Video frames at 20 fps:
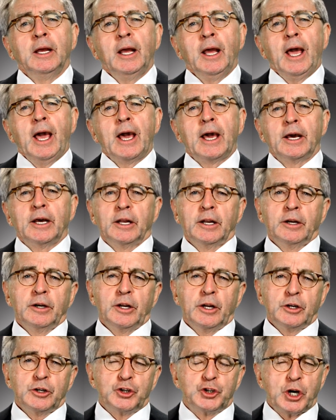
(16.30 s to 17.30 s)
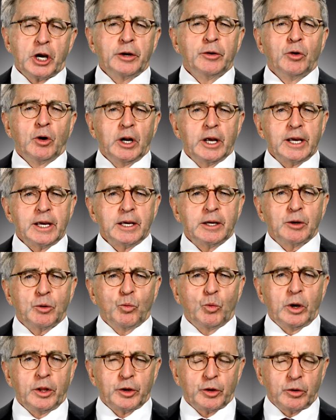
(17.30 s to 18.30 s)
and generally,
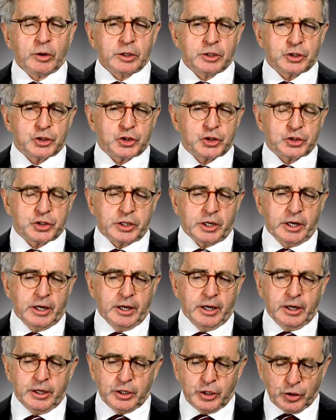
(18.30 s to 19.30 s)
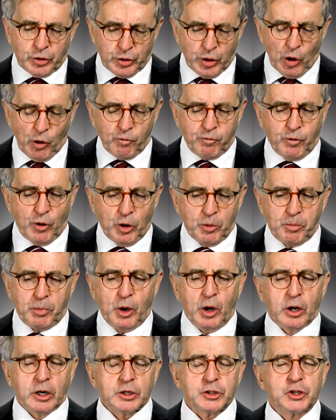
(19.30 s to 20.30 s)
whether it's your no-fault
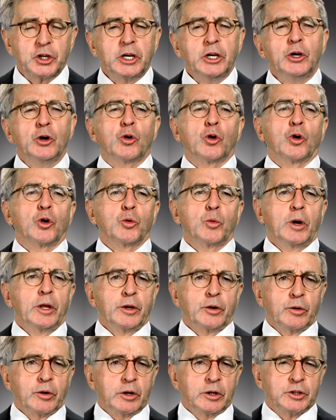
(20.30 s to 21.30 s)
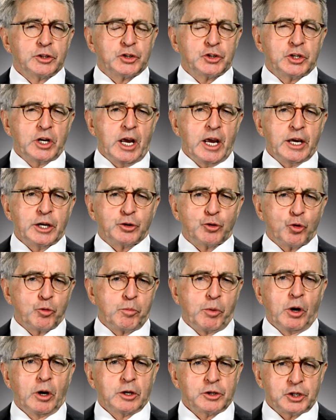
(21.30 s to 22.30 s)
policy or whether it's a group
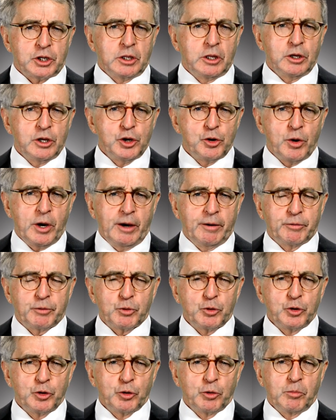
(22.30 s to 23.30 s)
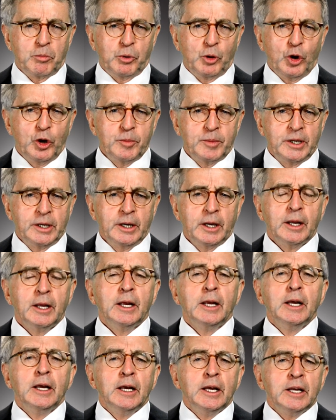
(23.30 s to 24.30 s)
policy that you have through your employment,
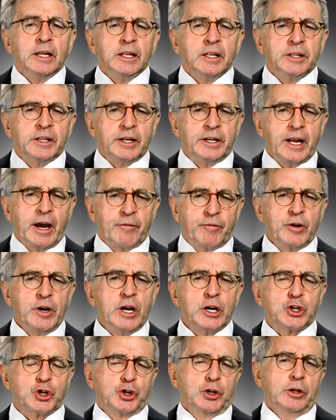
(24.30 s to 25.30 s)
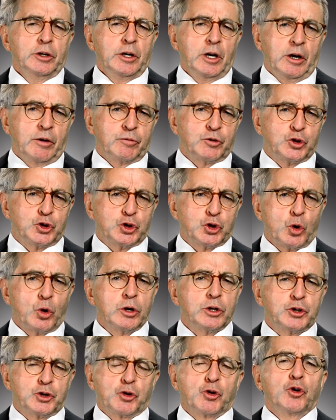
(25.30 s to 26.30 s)
the definition of
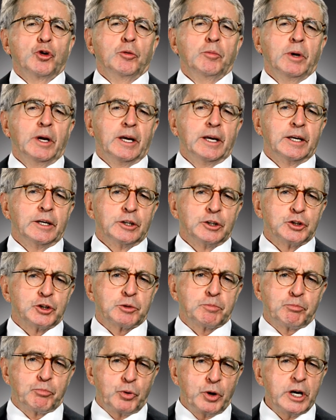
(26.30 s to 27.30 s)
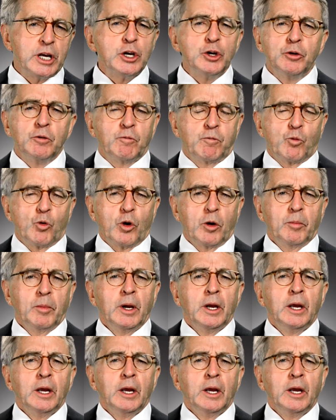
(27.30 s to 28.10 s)
short-term is pretty uniform.